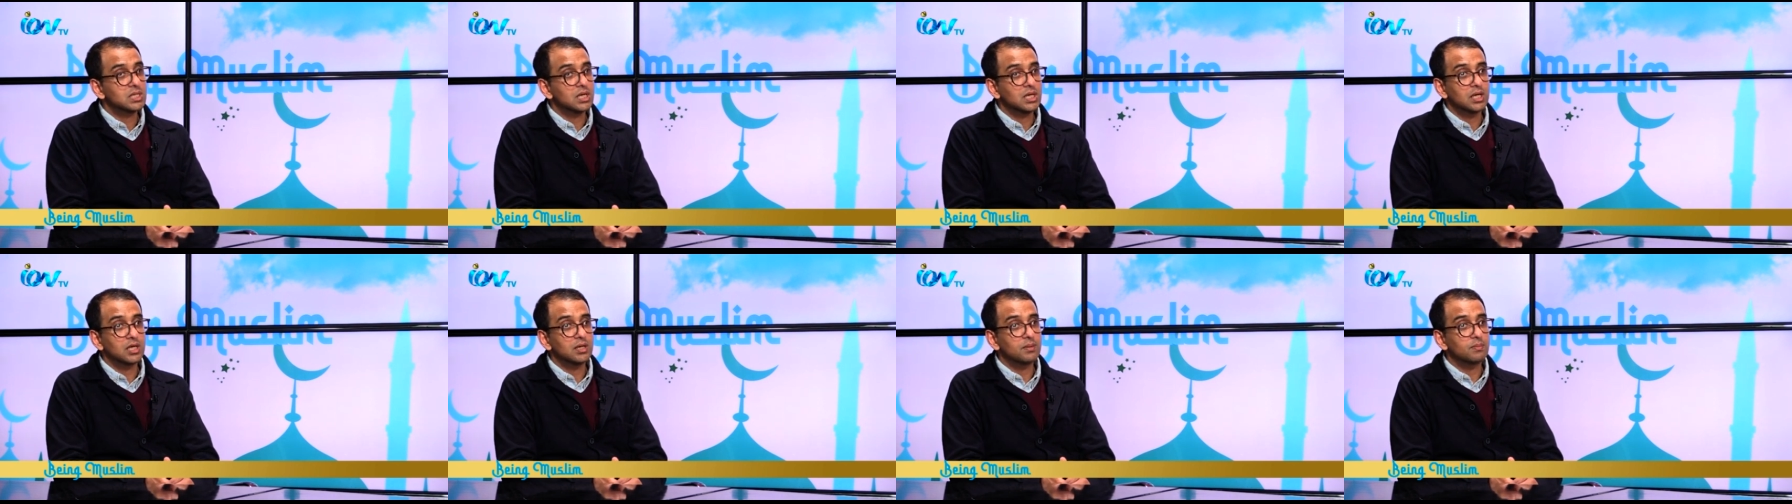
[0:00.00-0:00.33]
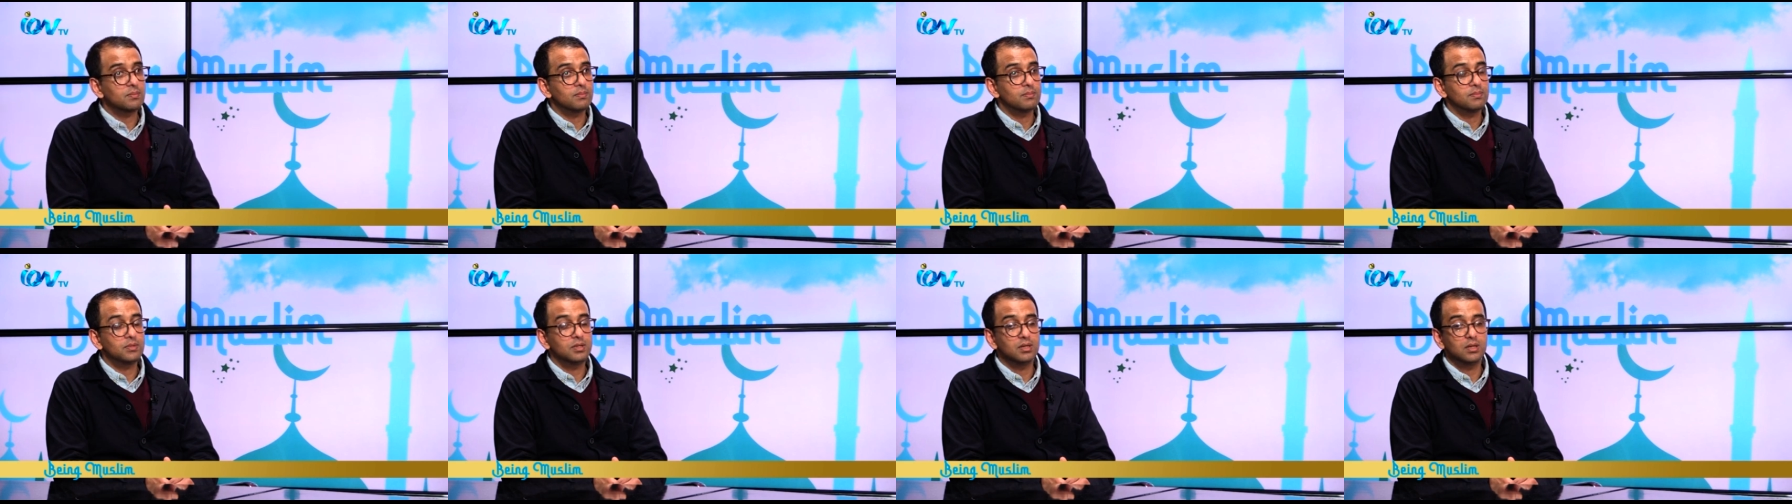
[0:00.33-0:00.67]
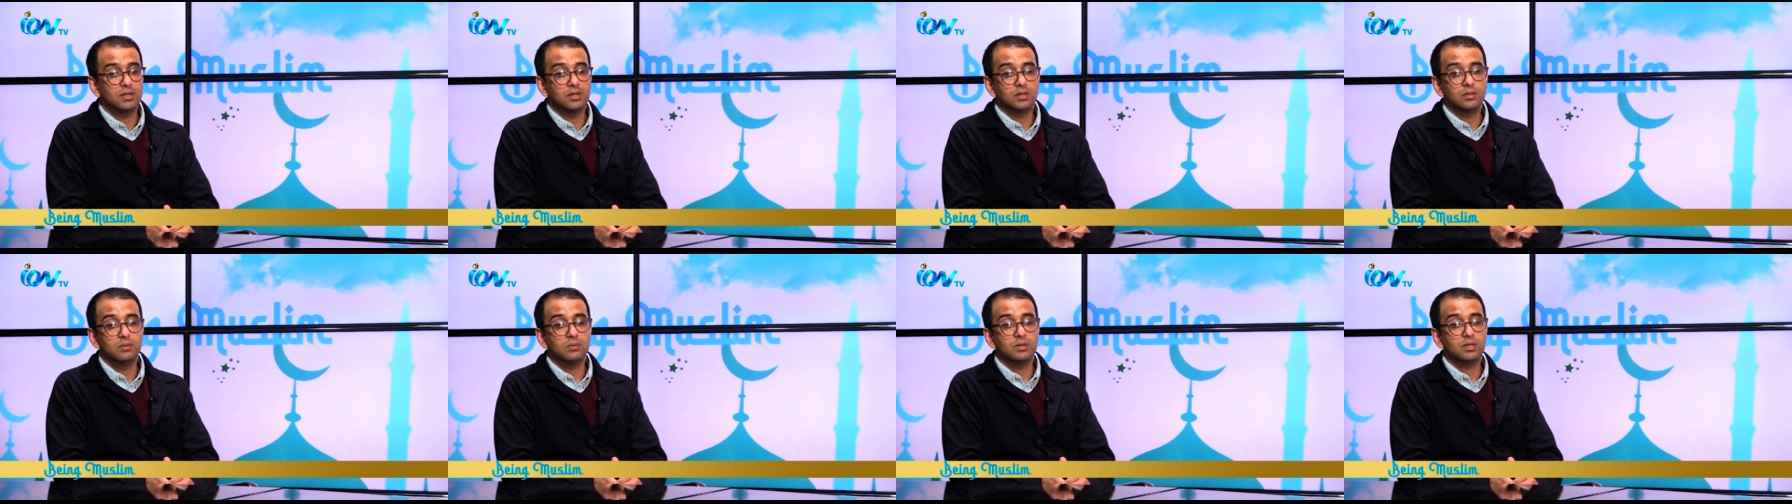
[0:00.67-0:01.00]

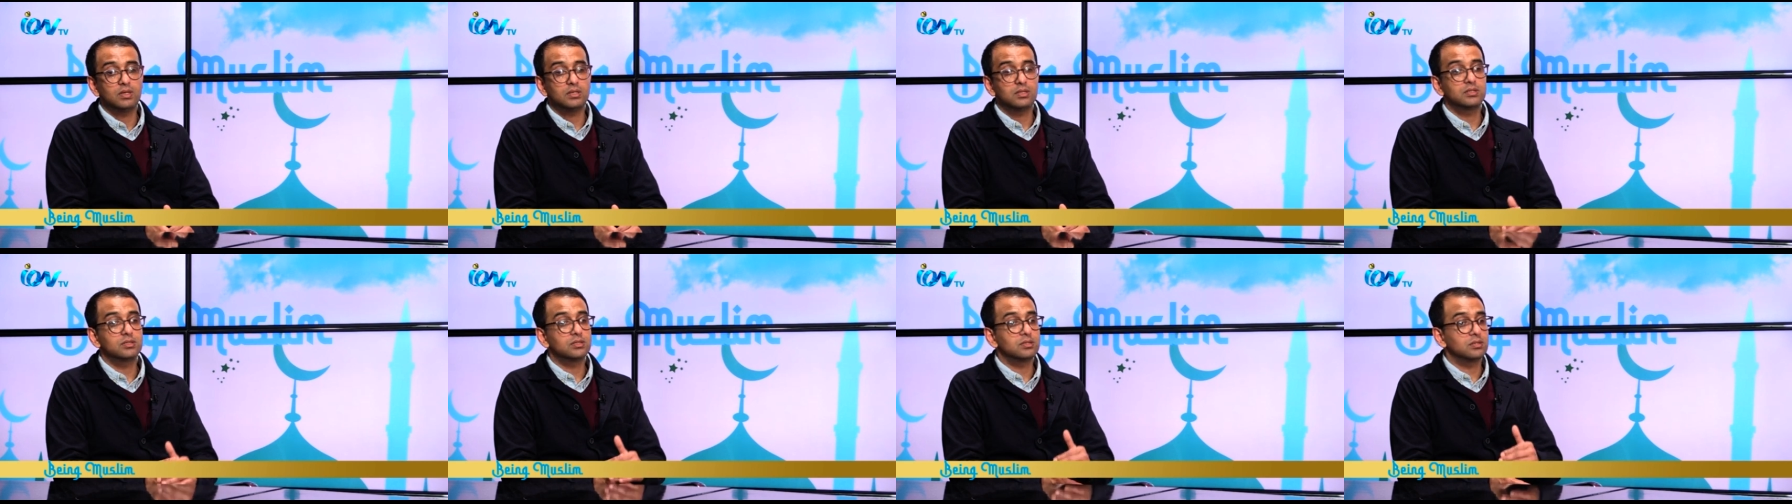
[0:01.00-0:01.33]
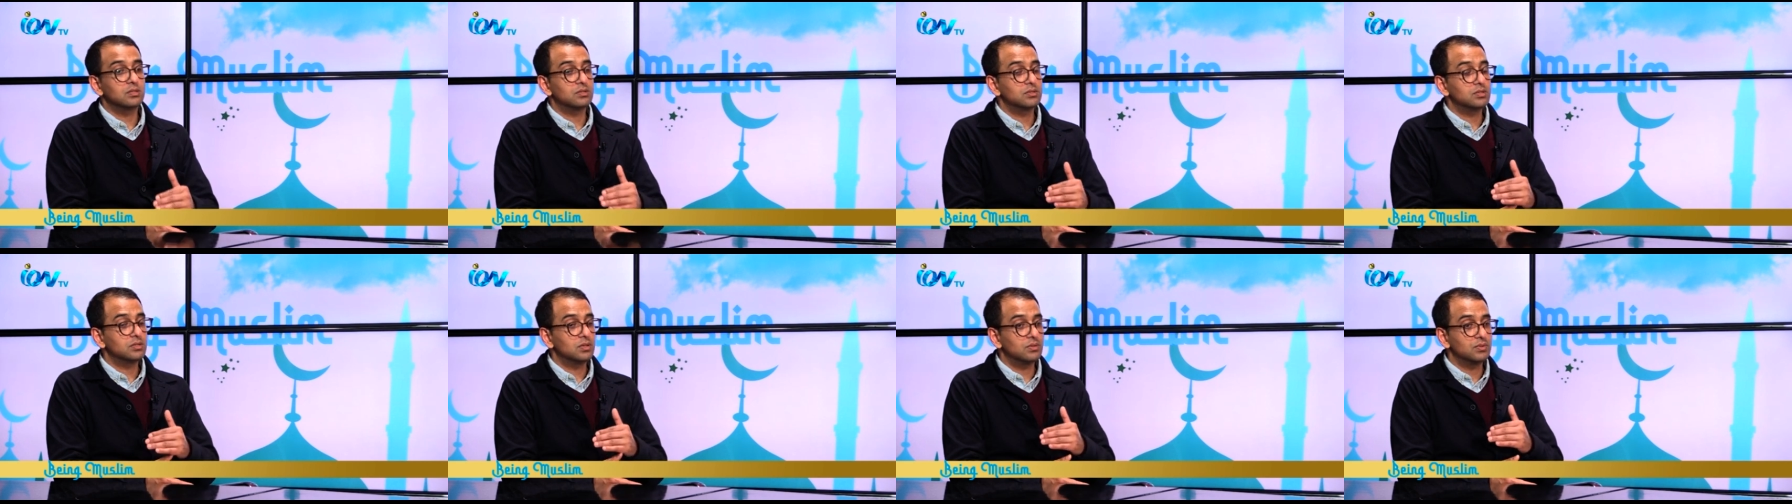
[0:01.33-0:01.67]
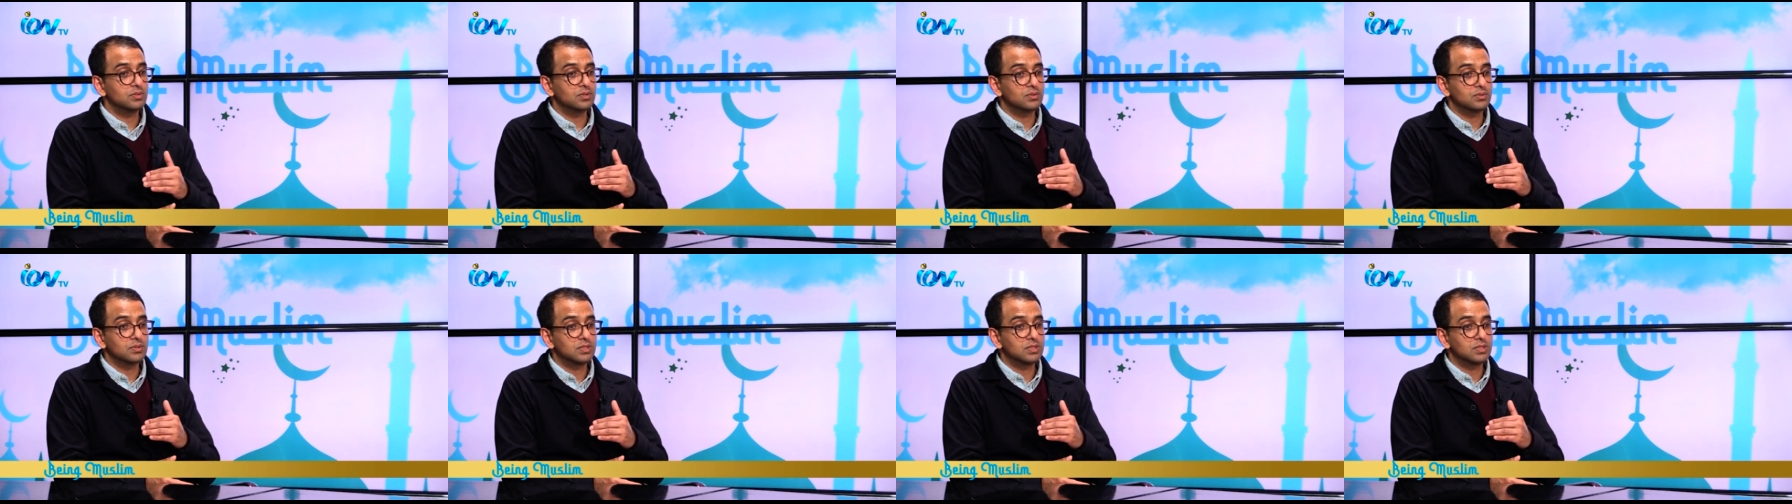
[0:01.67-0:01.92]
and social